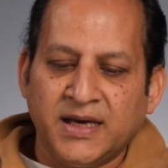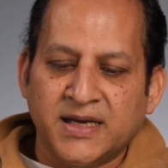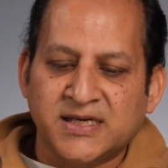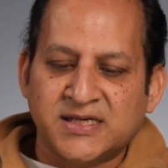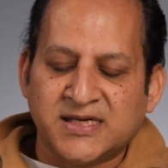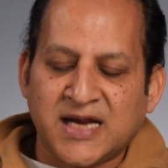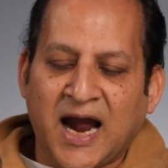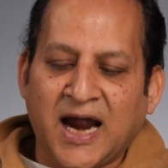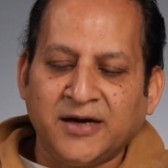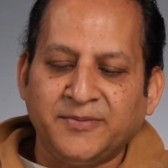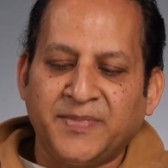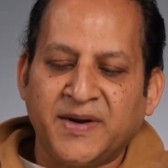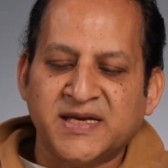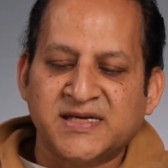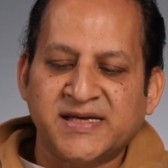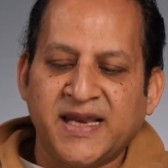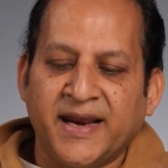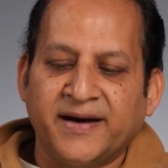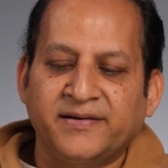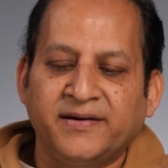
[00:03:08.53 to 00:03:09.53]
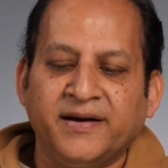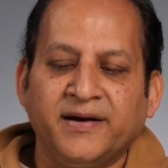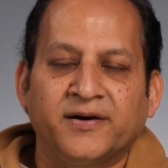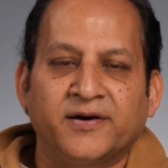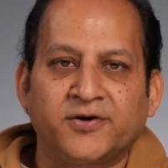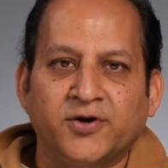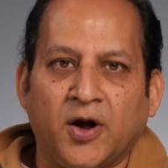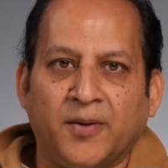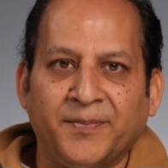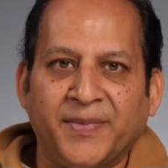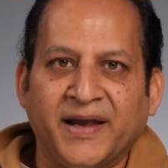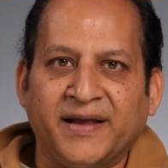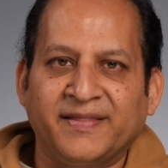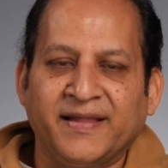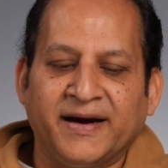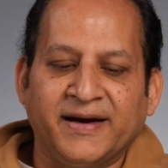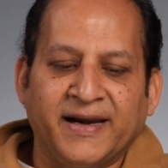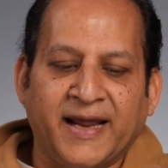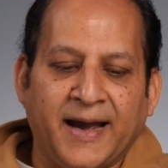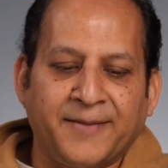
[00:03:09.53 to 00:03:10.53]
start by selecting a topic that